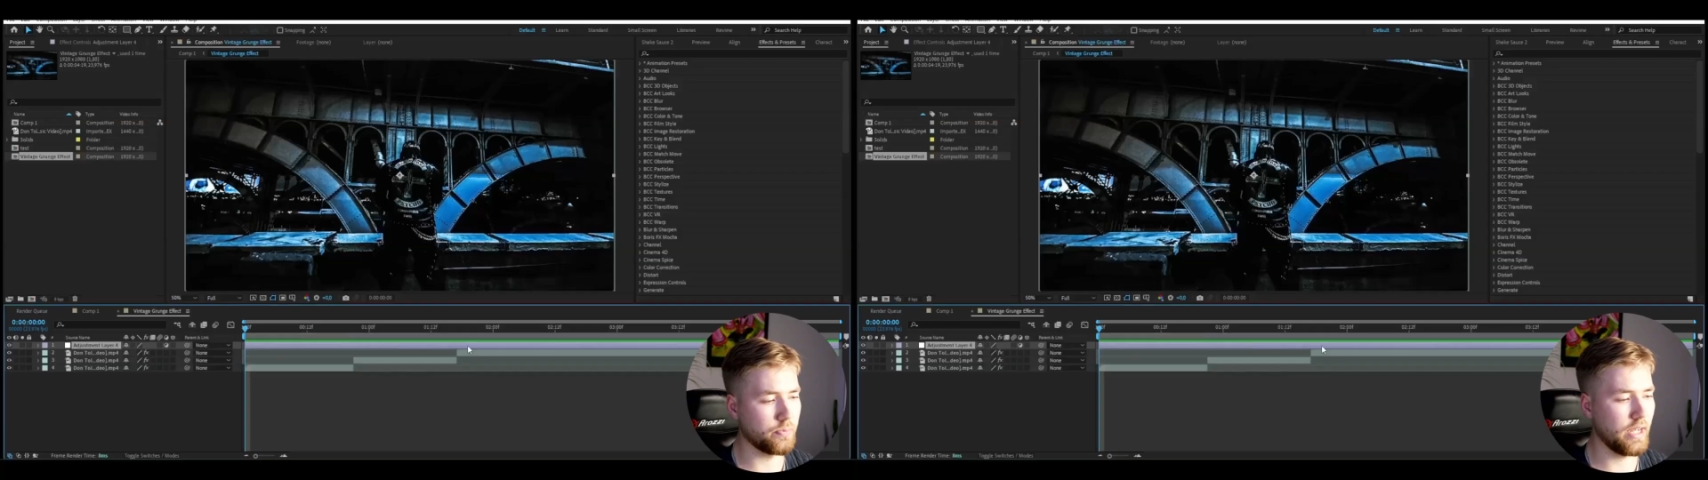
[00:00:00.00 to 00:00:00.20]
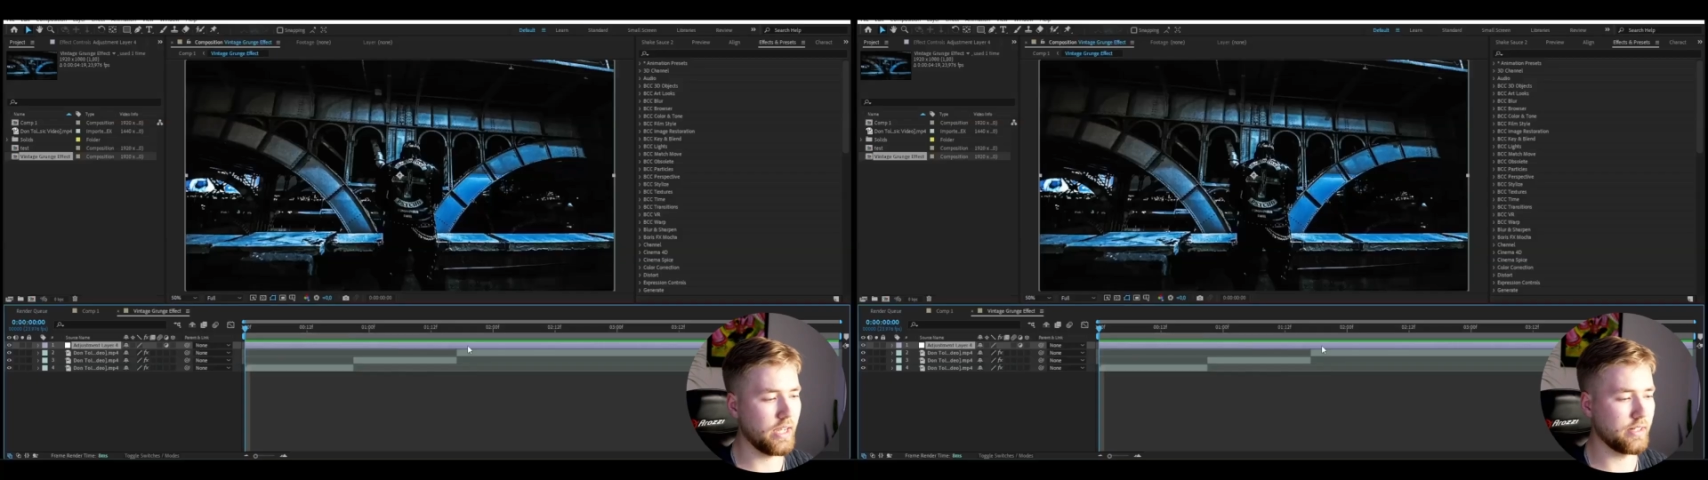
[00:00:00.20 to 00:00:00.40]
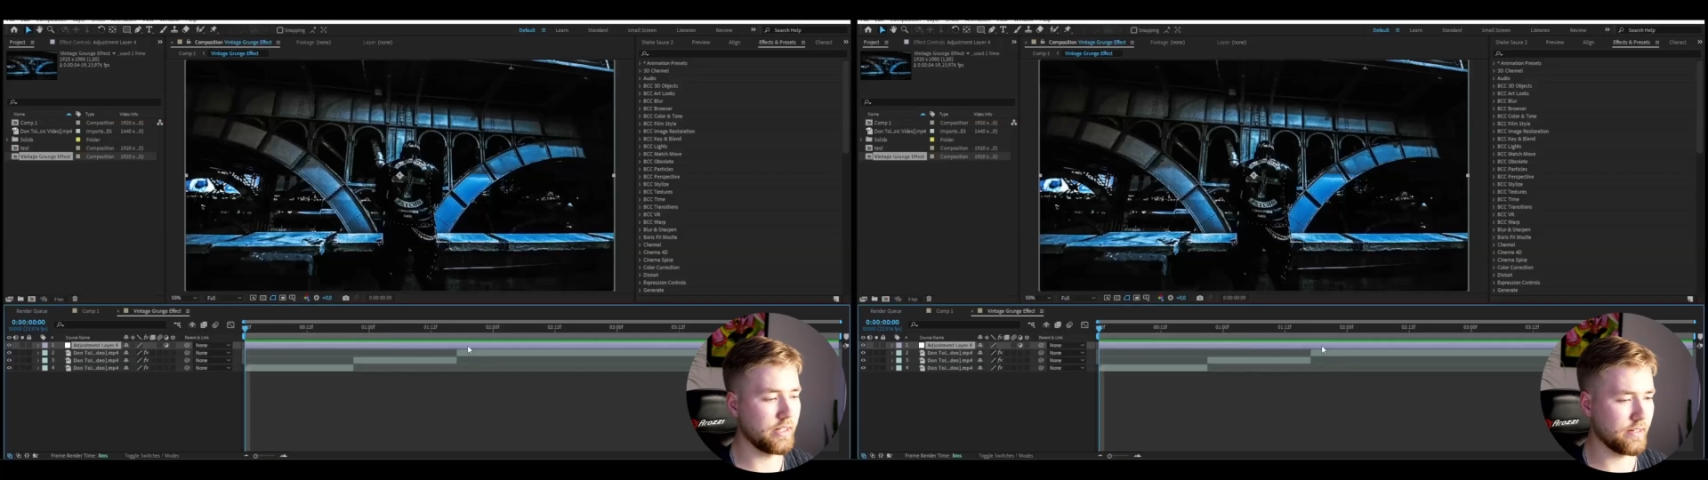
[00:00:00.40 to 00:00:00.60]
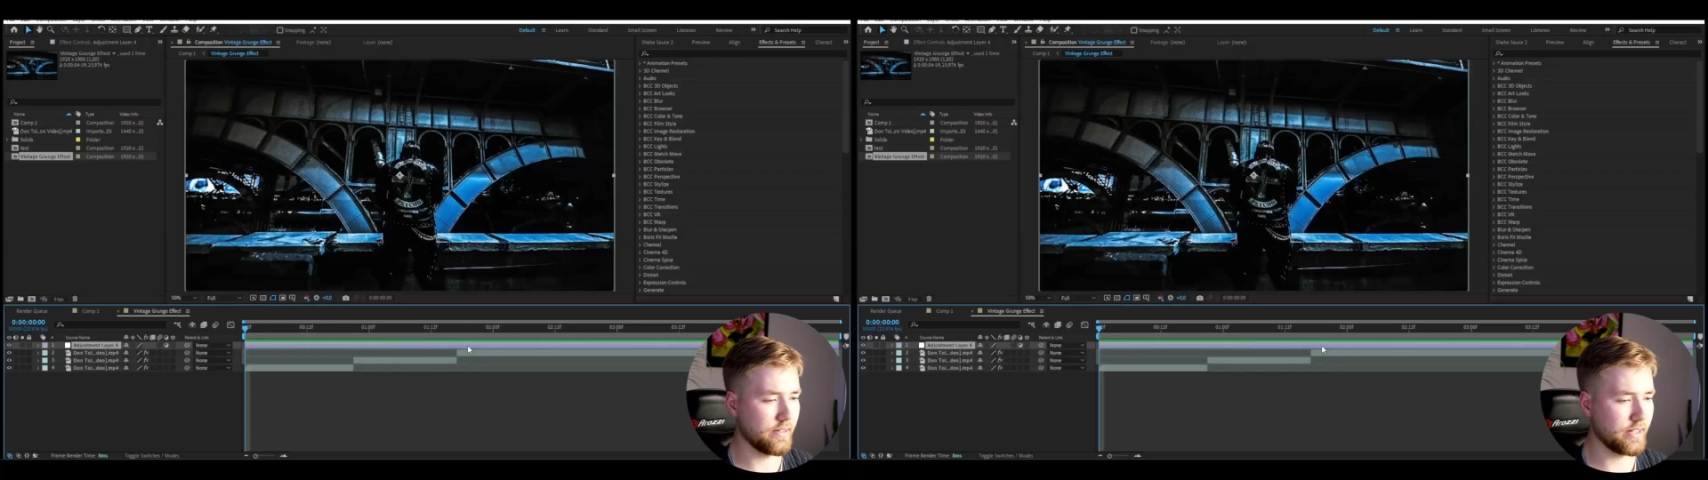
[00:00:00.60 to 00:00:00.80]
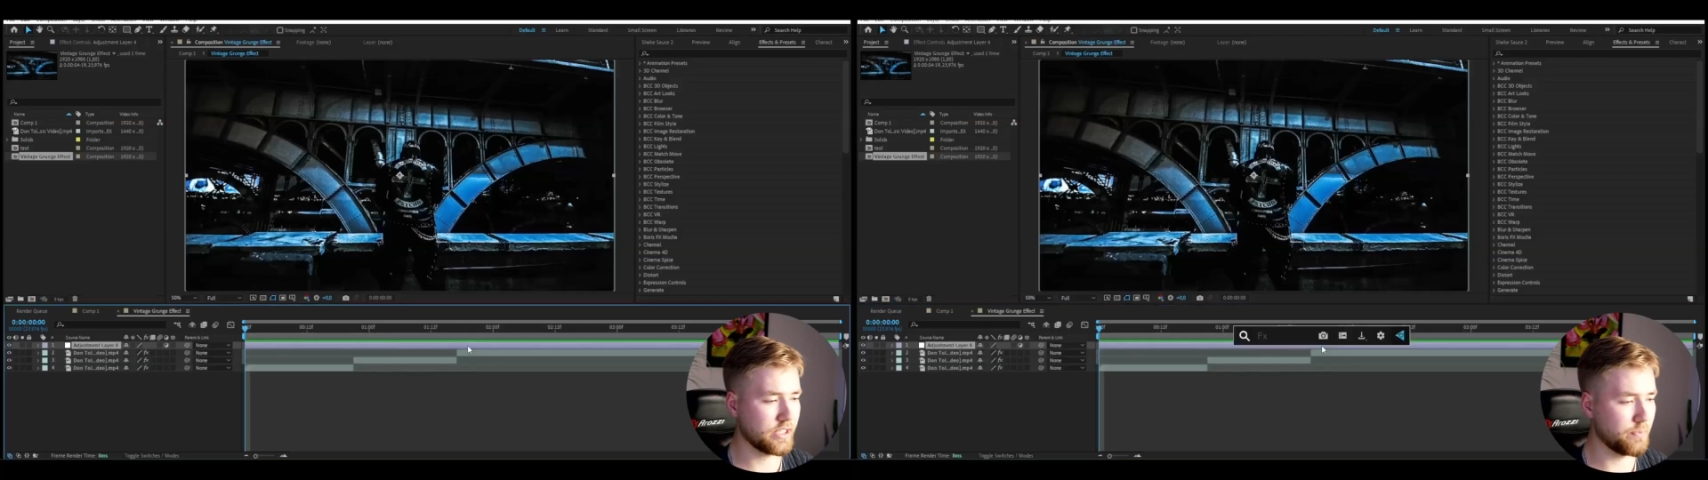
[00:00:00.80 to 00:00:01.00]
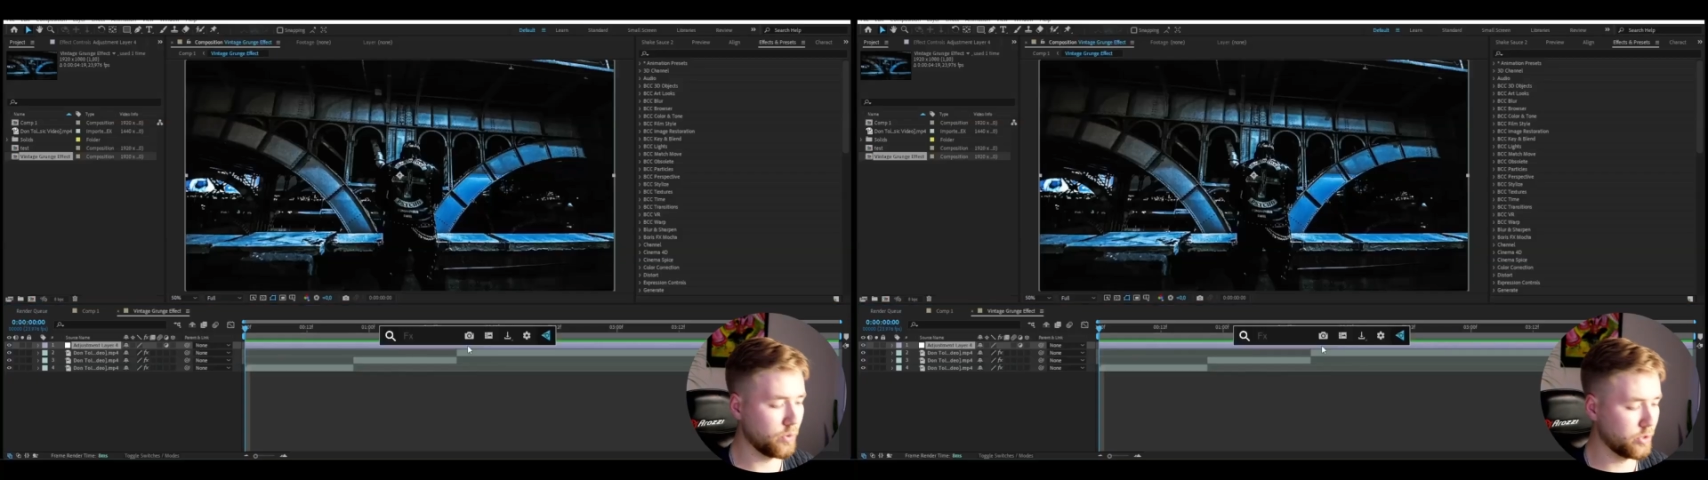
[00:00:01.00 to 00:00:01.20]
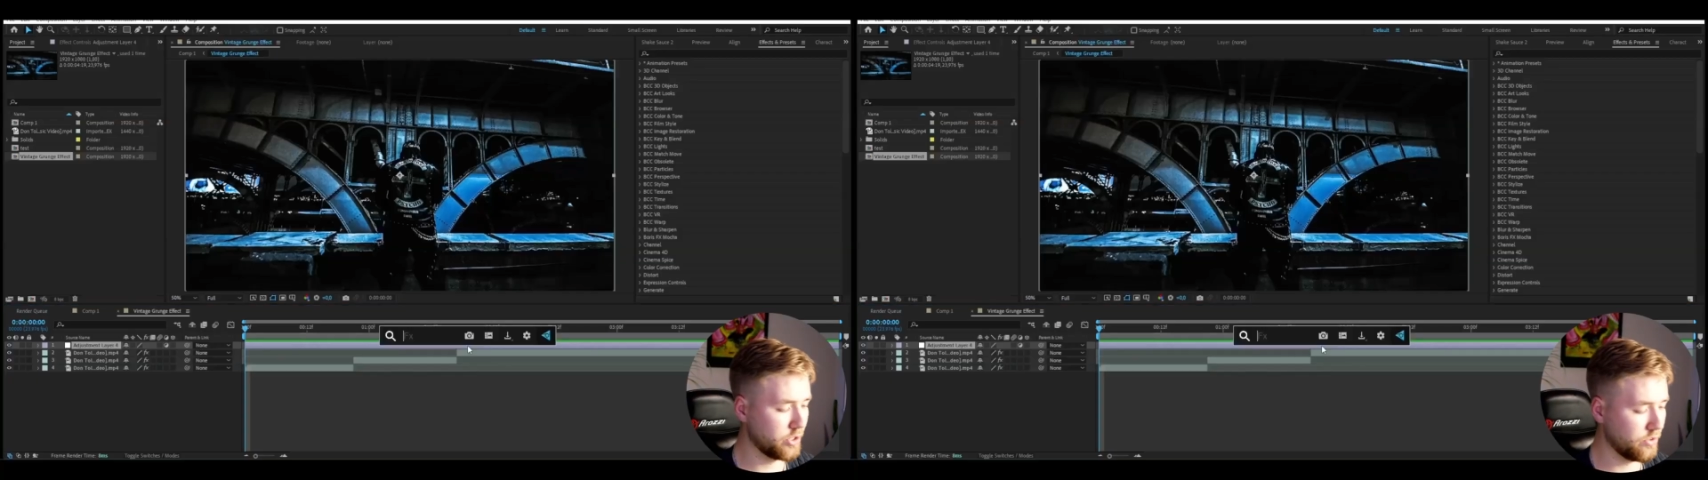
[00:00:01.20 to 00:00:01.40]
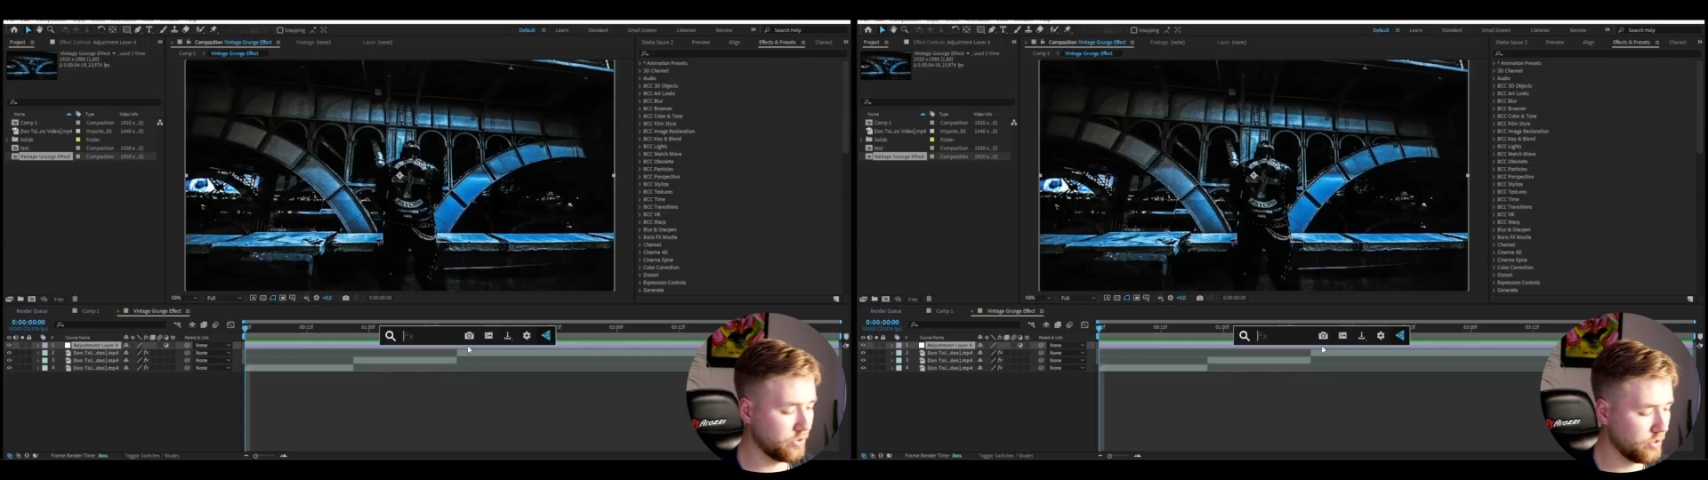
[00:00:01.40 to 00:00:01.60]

so you're going to be adding exposure